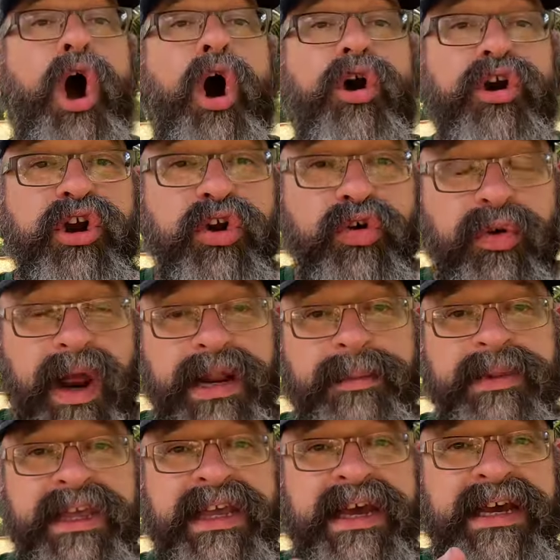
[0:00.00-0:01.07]
are
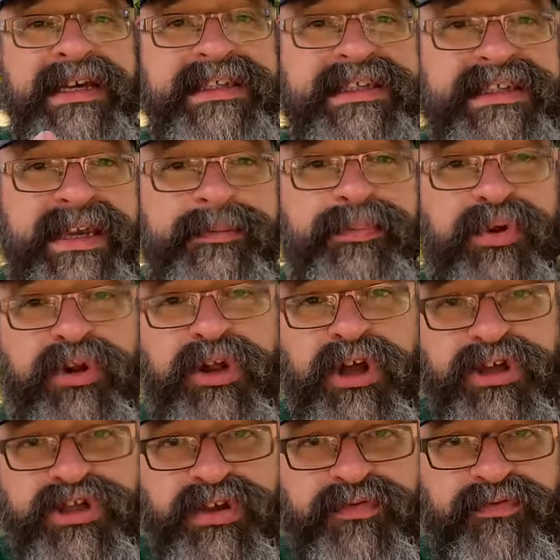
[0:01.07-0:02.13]
incredibly simple
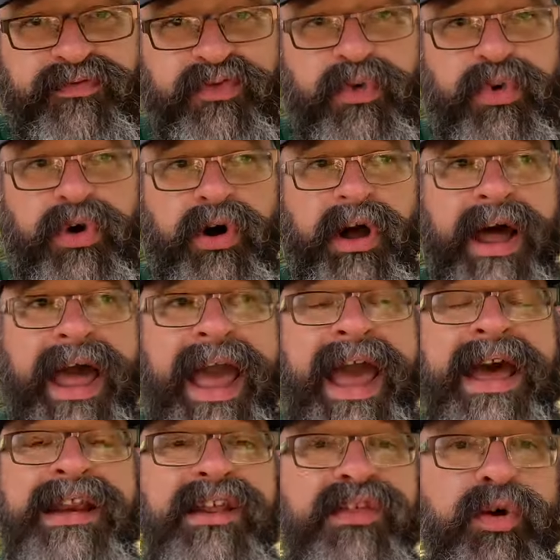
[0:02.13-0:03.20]
to fool,
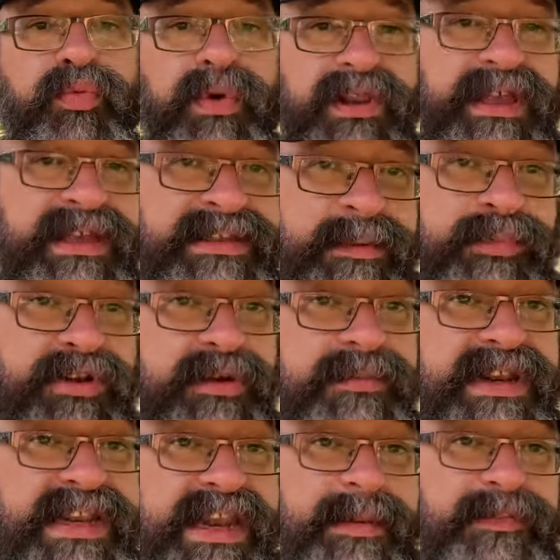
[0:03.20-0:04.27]
and they're really simple to
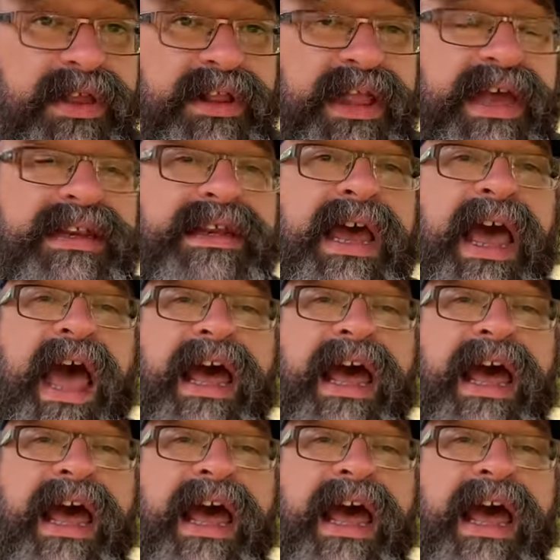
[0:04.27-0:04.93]
manipulate.